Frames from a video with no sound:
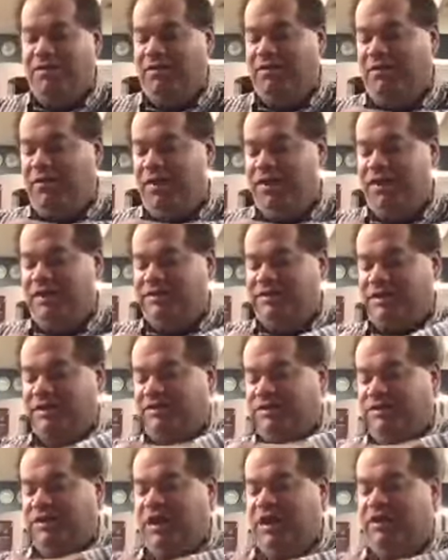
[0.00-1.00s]
Do I need
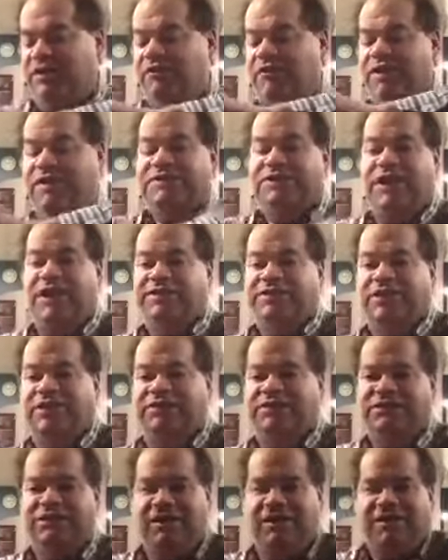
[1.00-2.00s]
scissors? I don't need
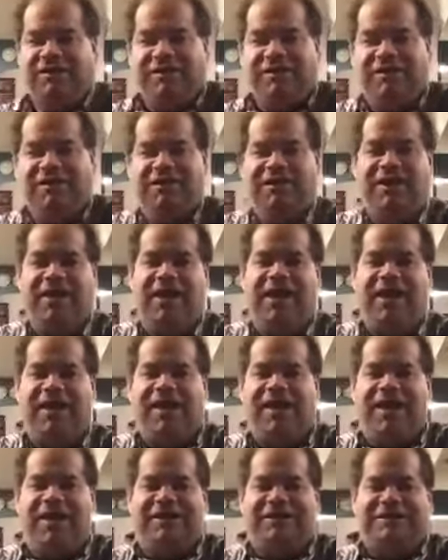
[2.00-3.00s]
scissors. Hang
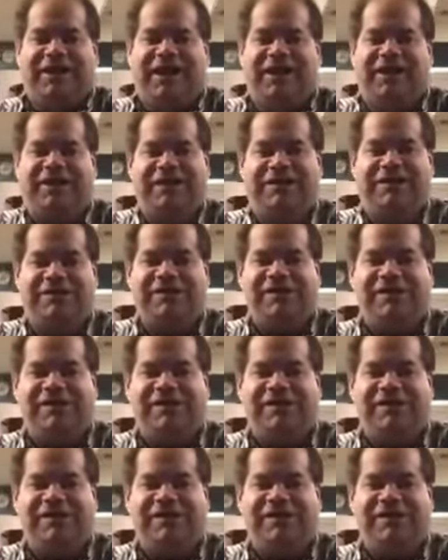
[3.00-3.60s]
on a second.